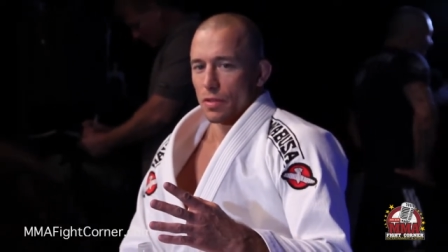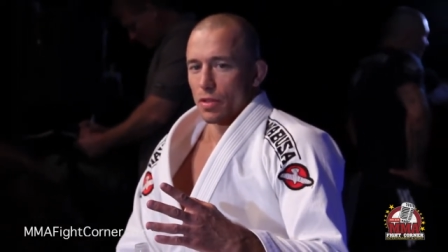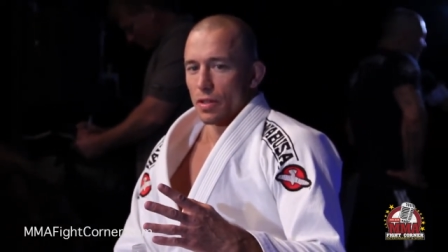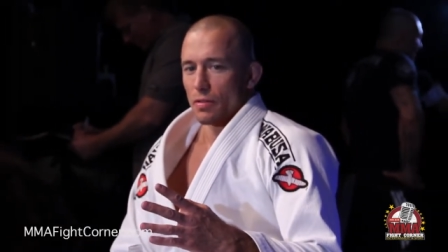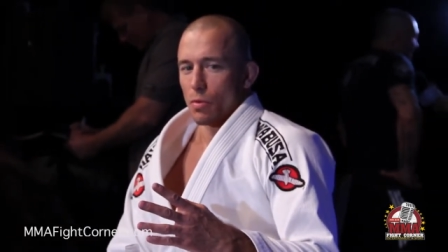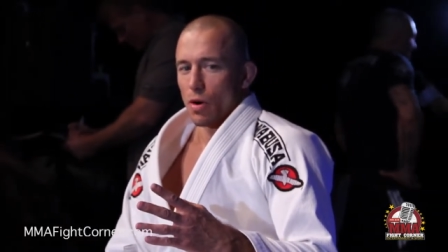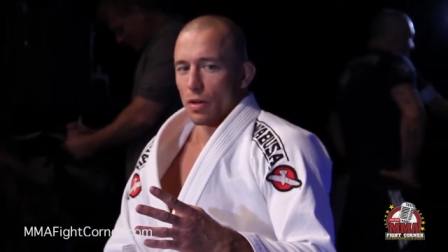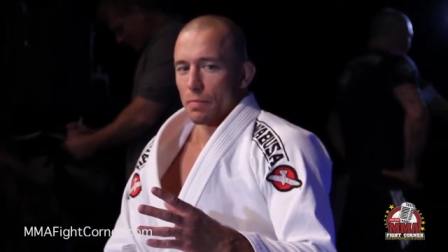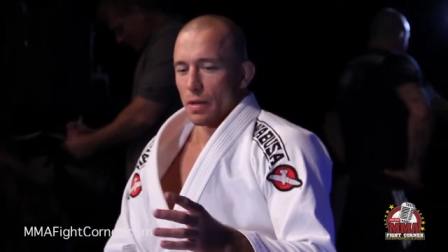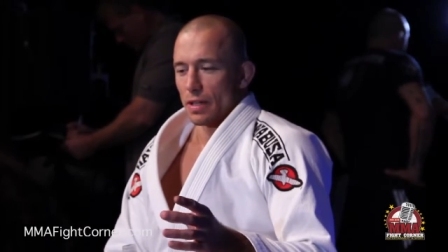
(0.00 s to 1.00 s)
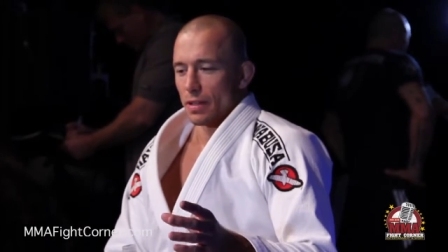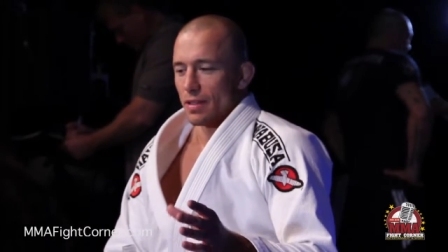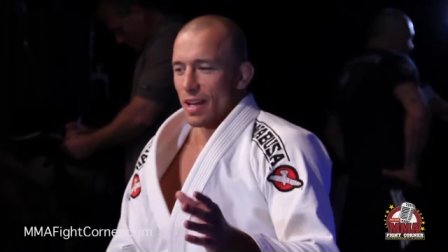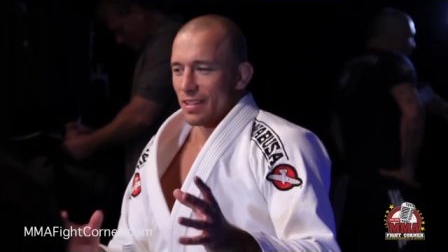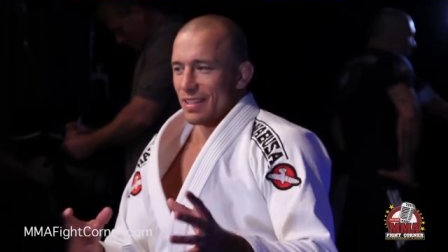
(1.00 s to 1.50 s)
could work, but
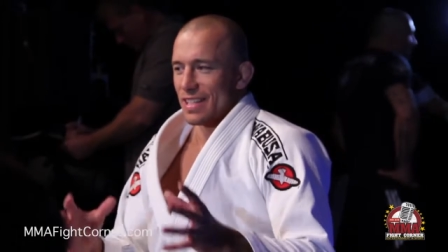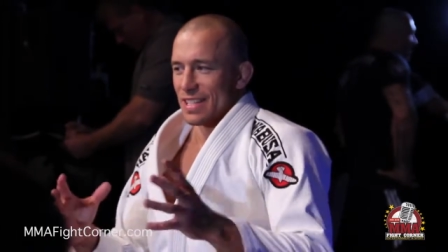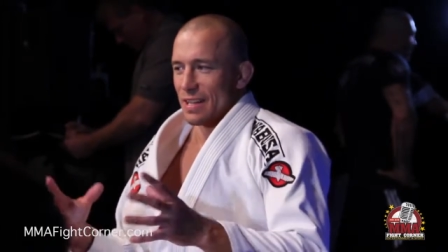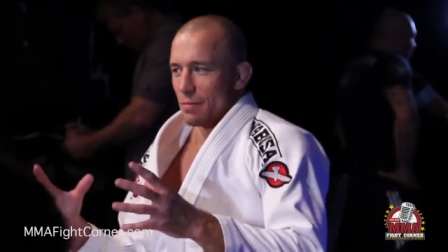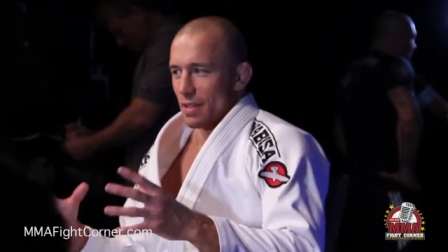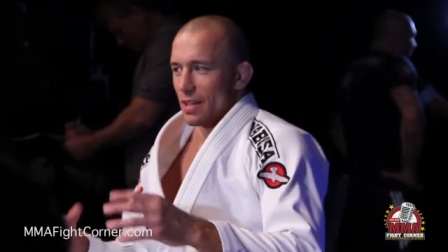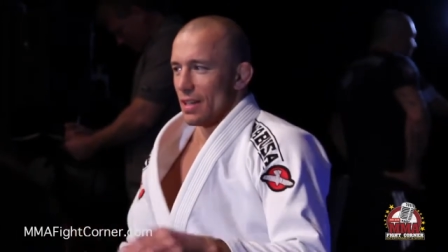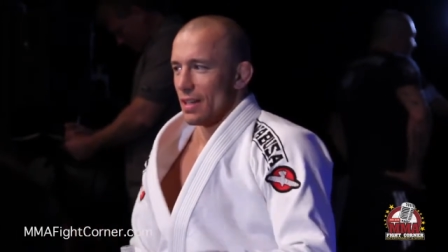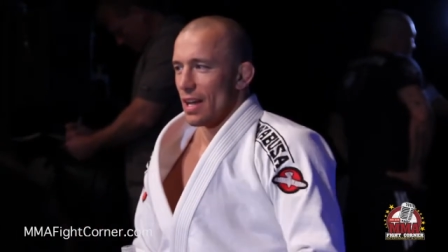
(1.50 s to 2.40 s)
not on the same day.